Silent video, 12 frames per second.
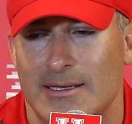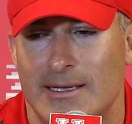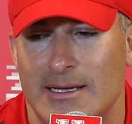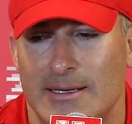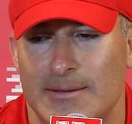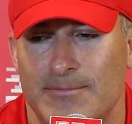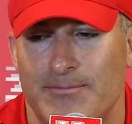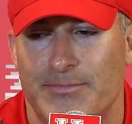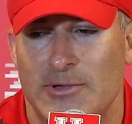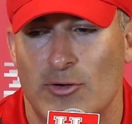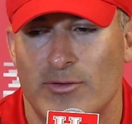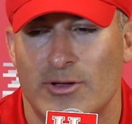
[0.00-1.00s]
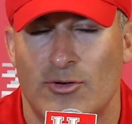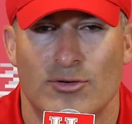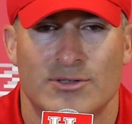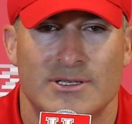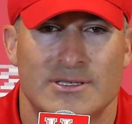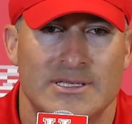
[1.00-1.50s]
um, over the
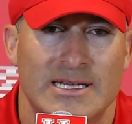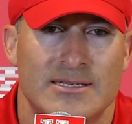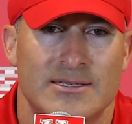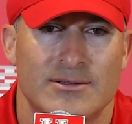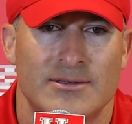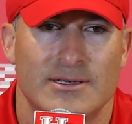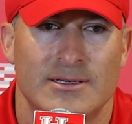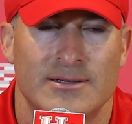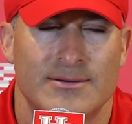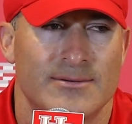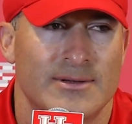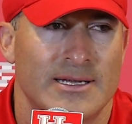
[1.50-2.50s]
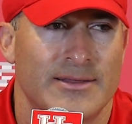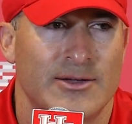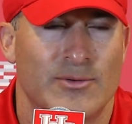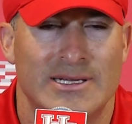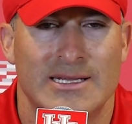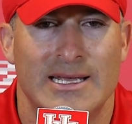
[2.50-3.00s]
course of the season, uh, I
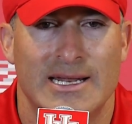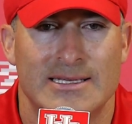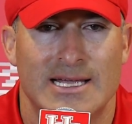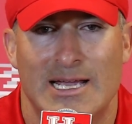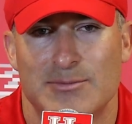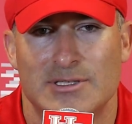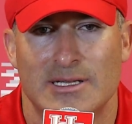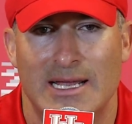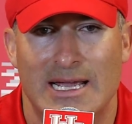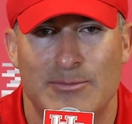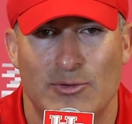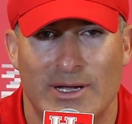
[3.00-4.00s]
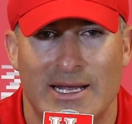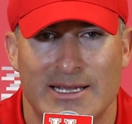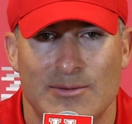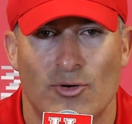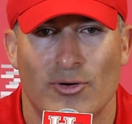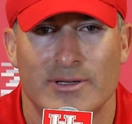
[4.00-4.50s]
think we did that at times tonight, but we got to
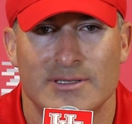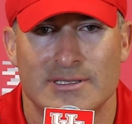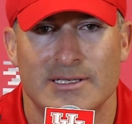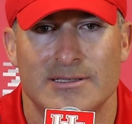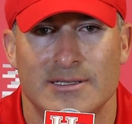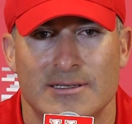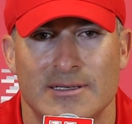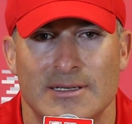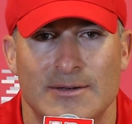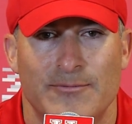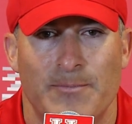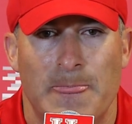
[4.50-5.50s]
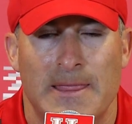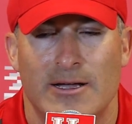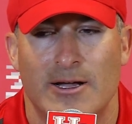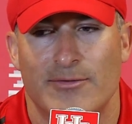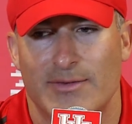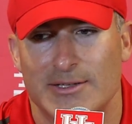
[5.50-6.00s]
get more consistent.
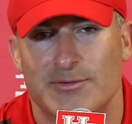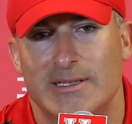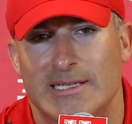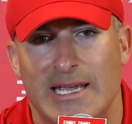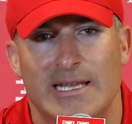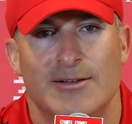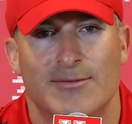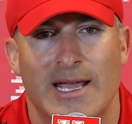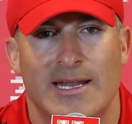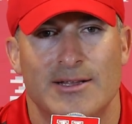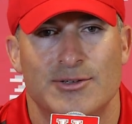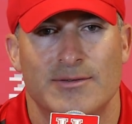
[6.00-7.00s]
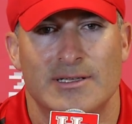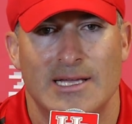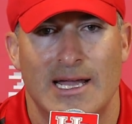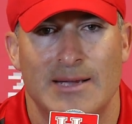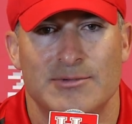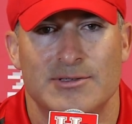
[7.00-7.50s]
Uh, offensively taking advantage of the
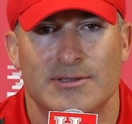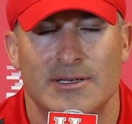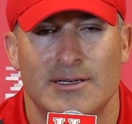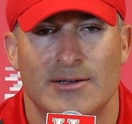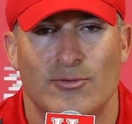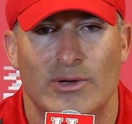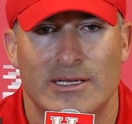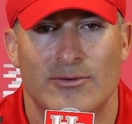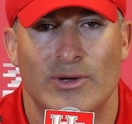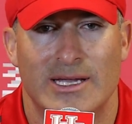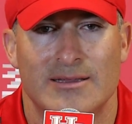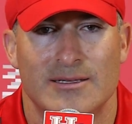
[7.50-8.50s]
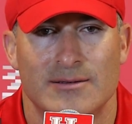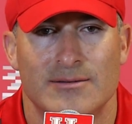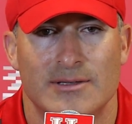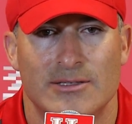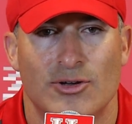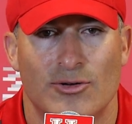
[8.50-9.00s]
times uh, we, we get the,
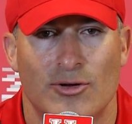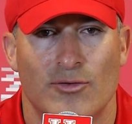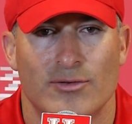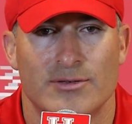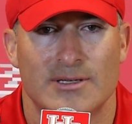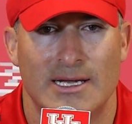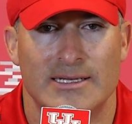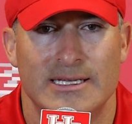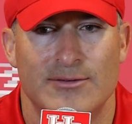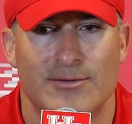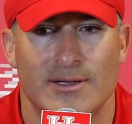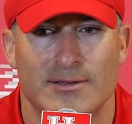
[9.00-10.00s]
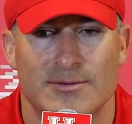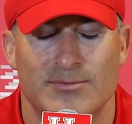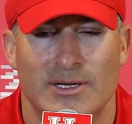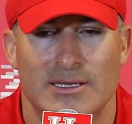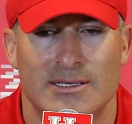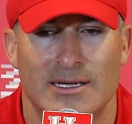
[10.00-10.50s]
the turnovers defense.
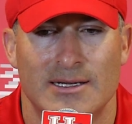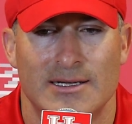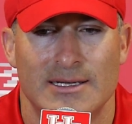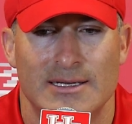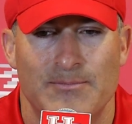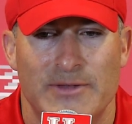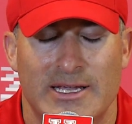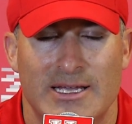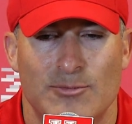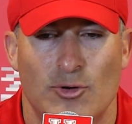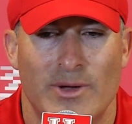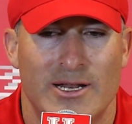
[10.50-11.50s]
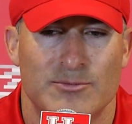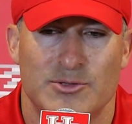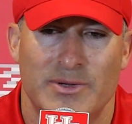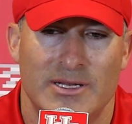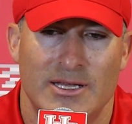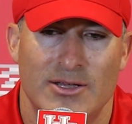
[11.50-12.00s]
But uh, again, momentum's
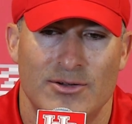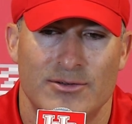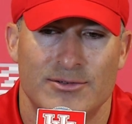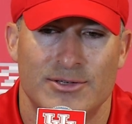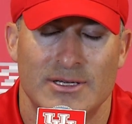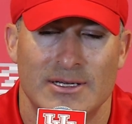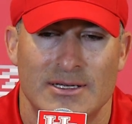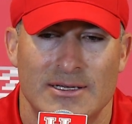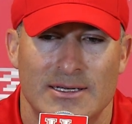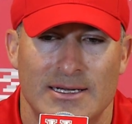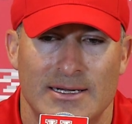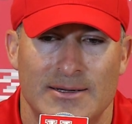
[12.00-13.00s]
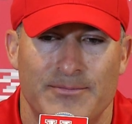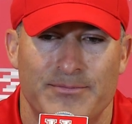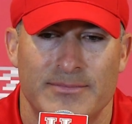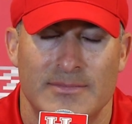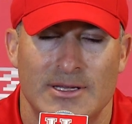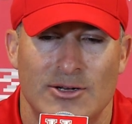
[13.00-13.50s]
been huge. Um,
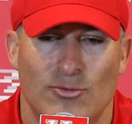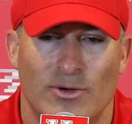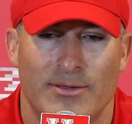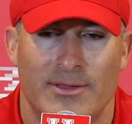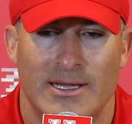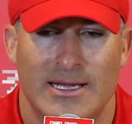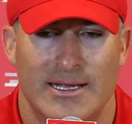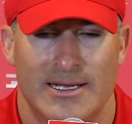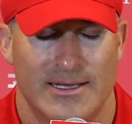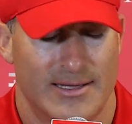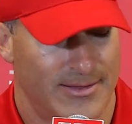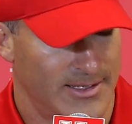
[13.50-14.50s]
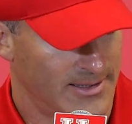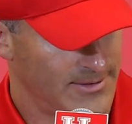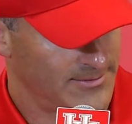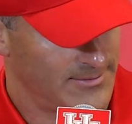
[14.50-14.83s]
you know, one thing I, I think